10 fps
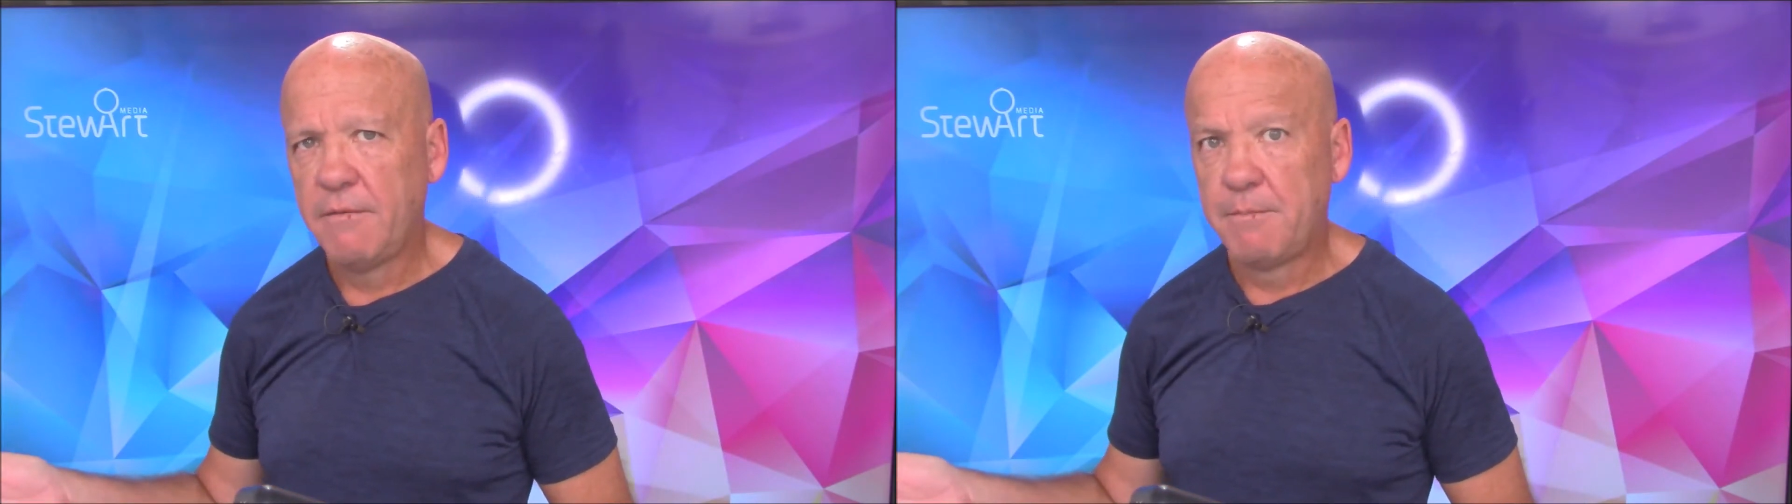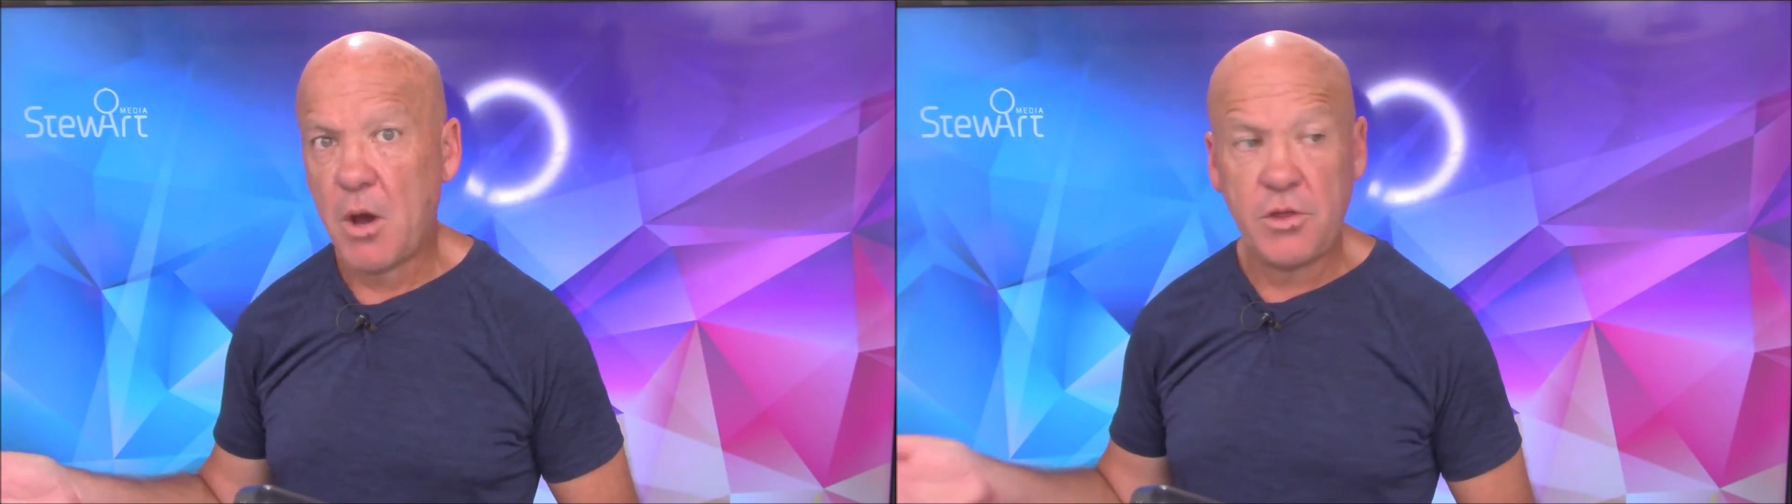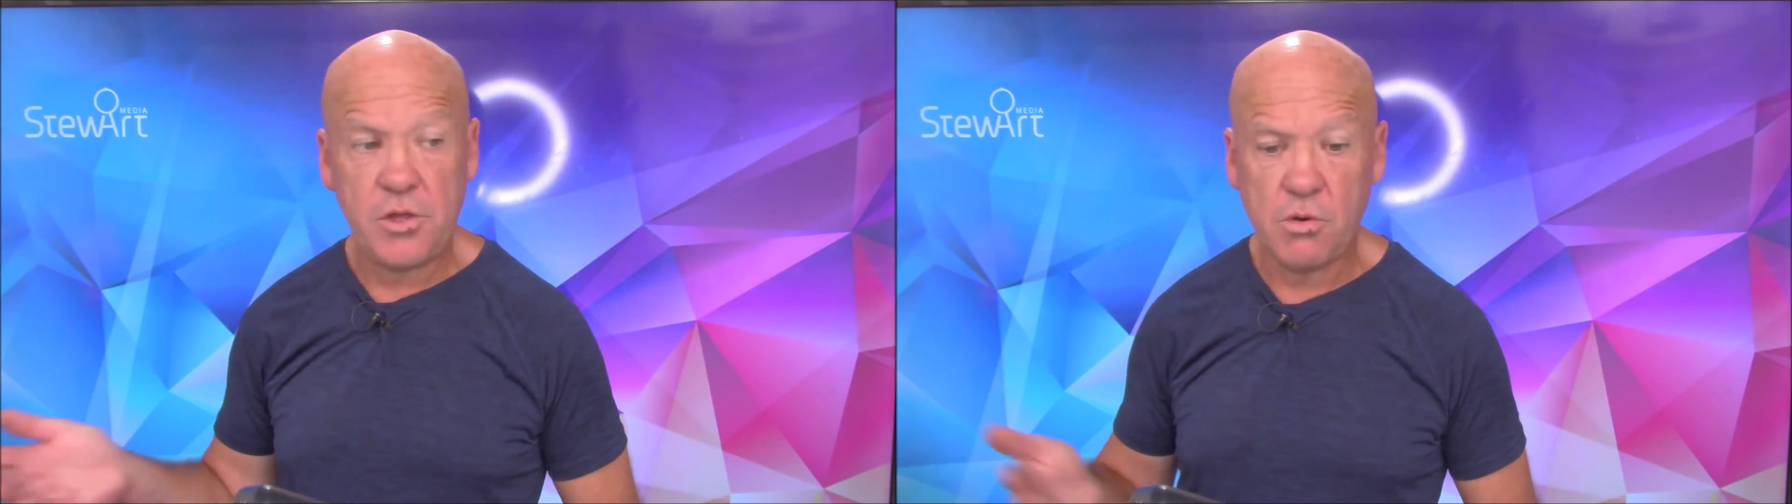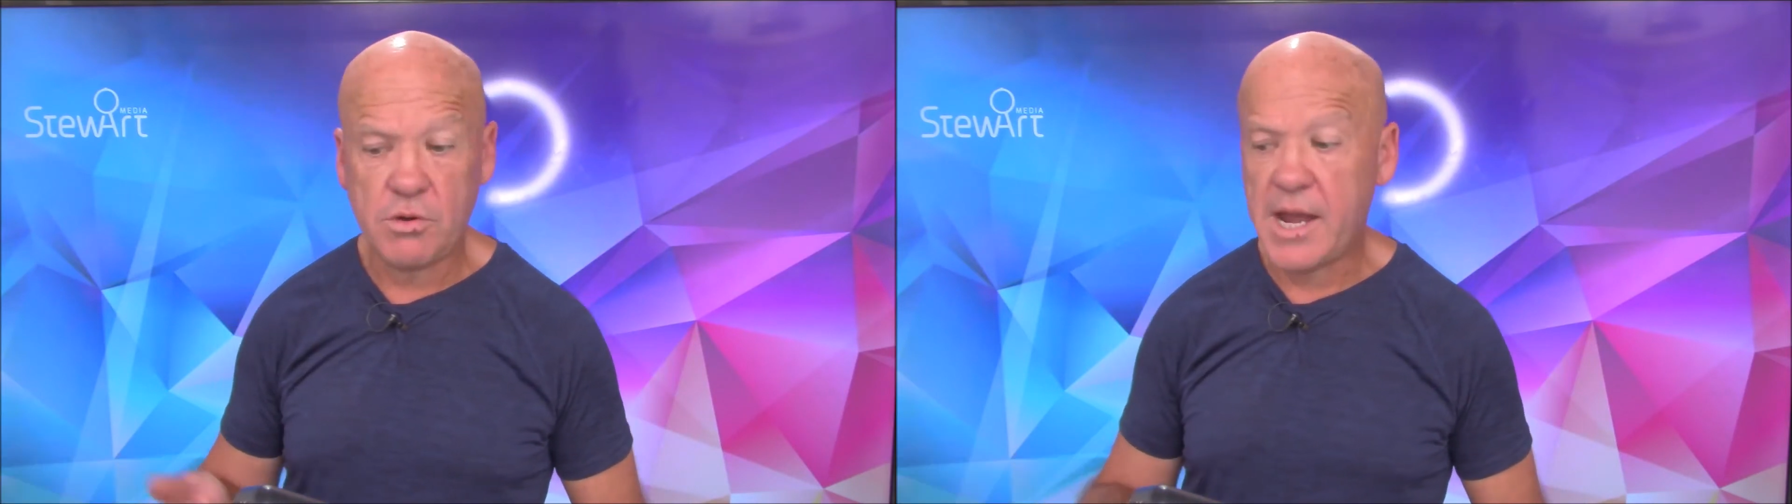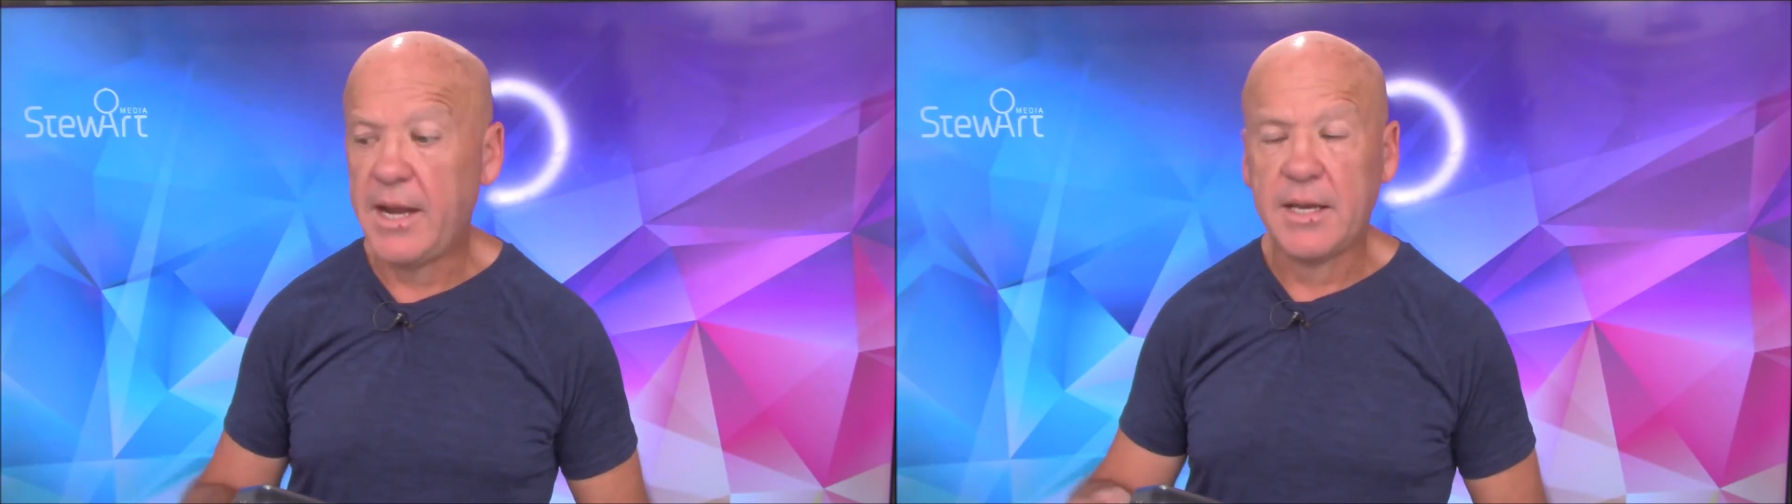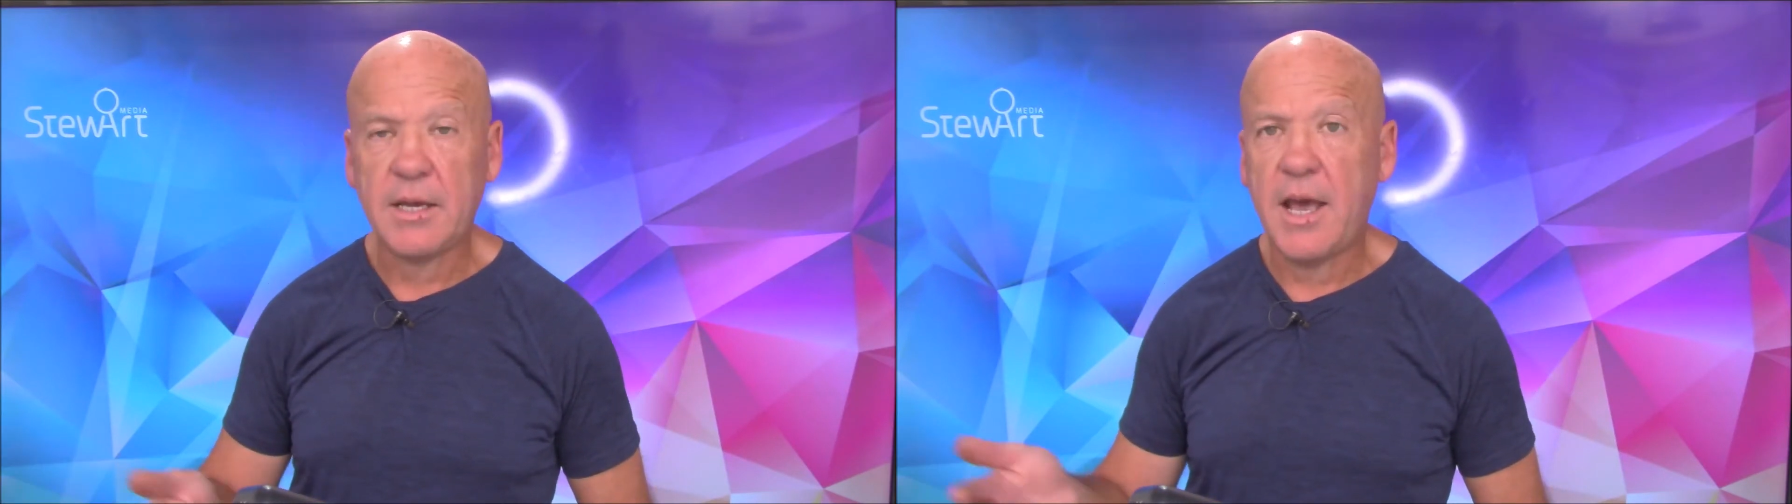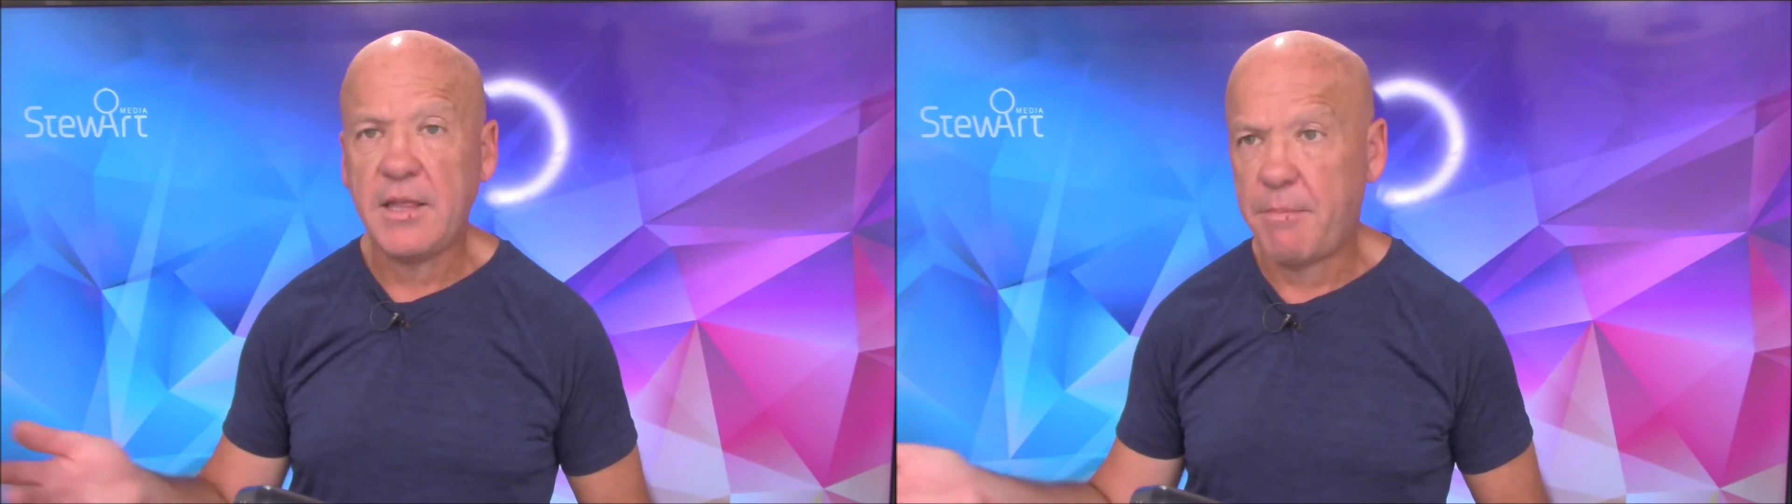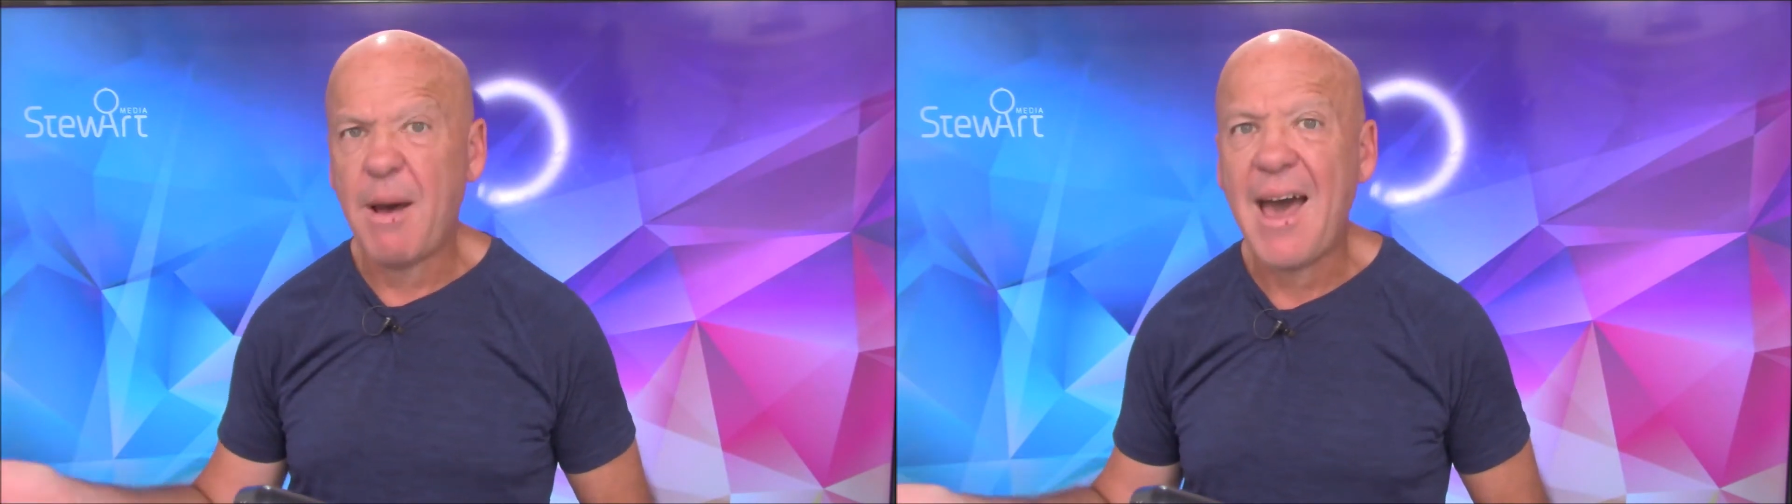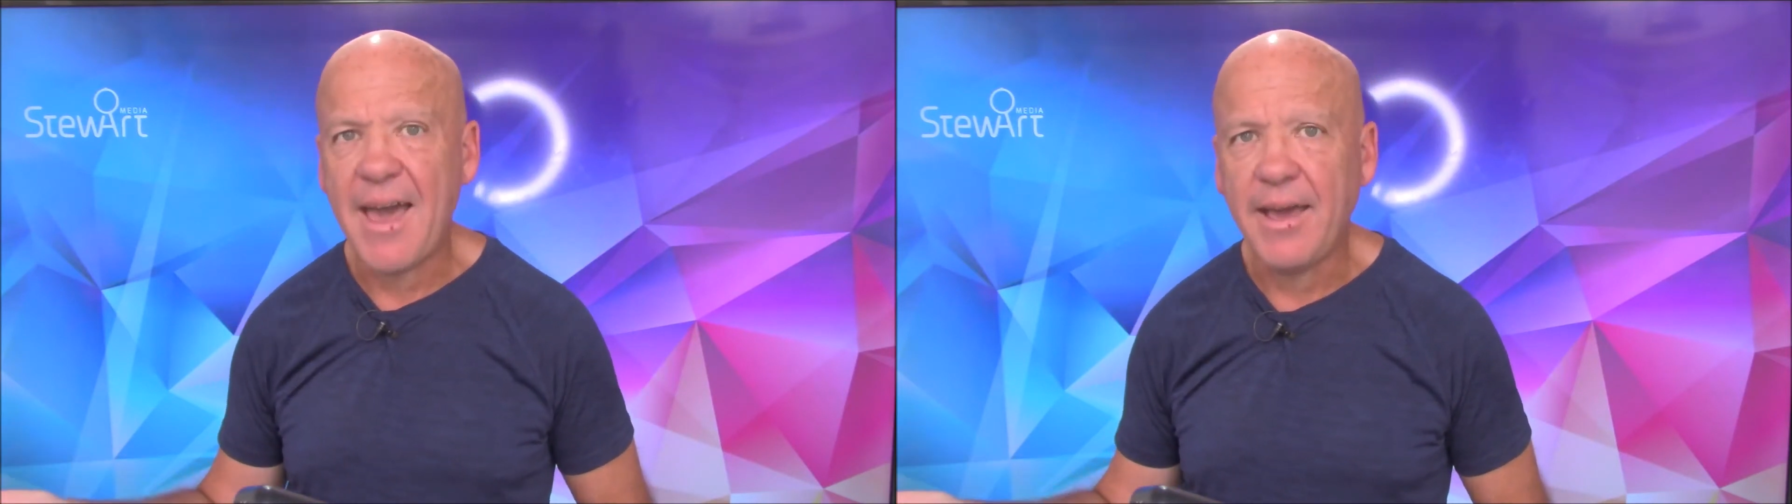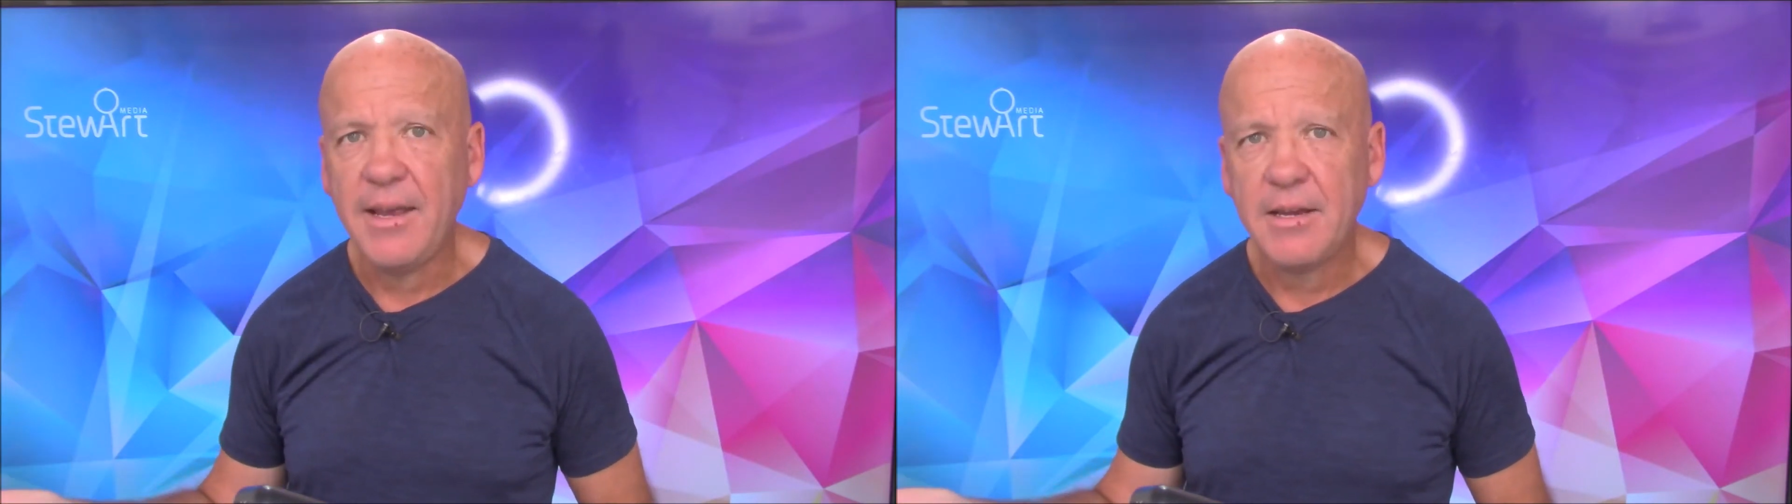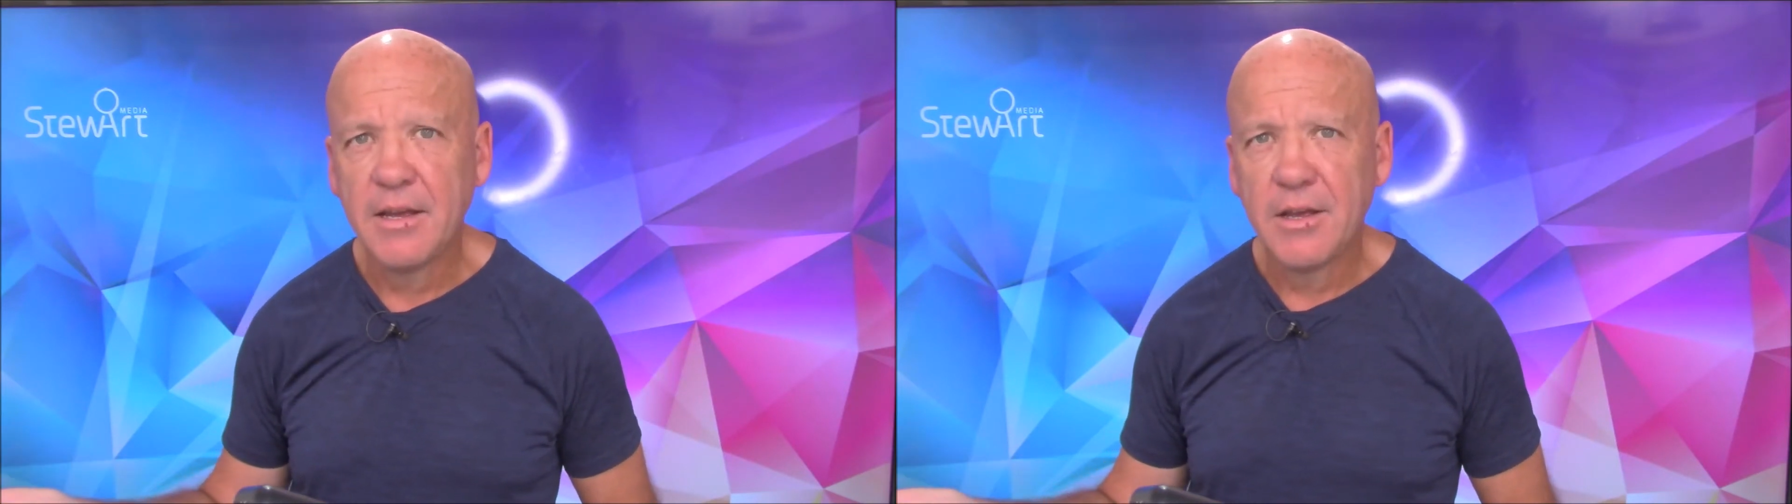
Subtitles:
both the organic and the paid,